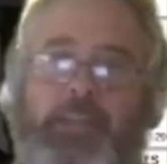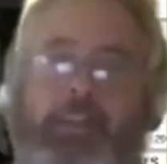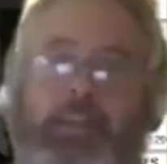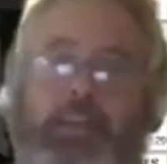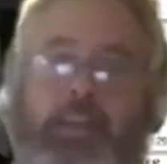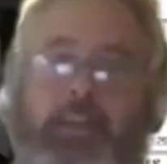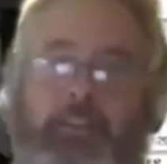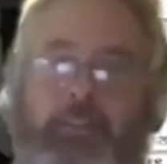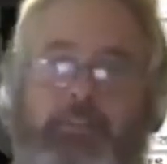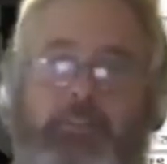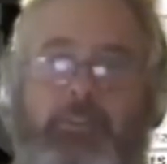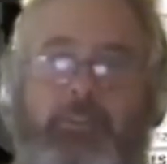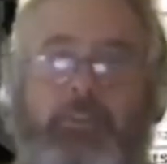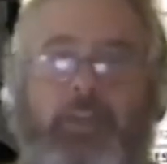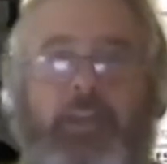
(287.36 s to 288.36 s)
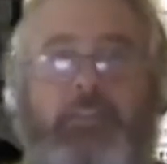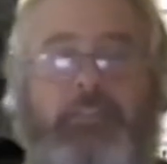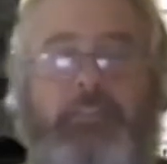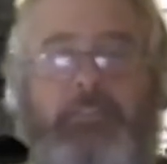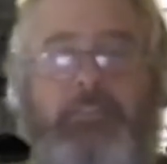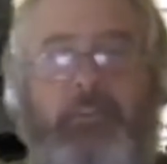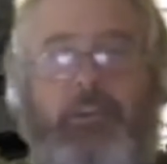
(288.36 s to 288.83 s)
and I sort of had the
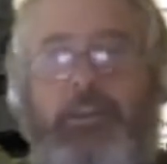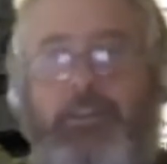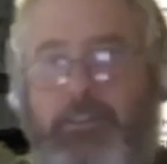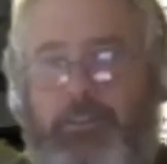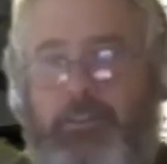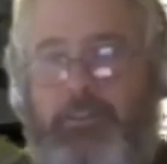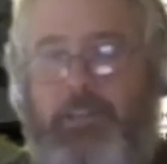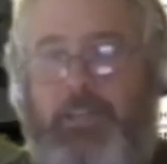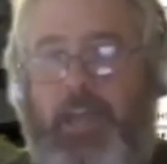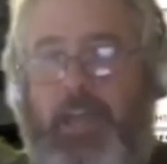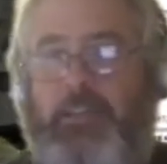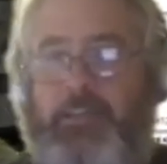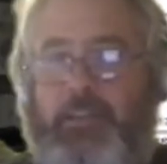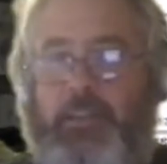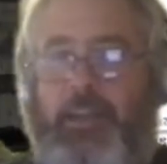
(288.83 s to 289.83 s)
desire to create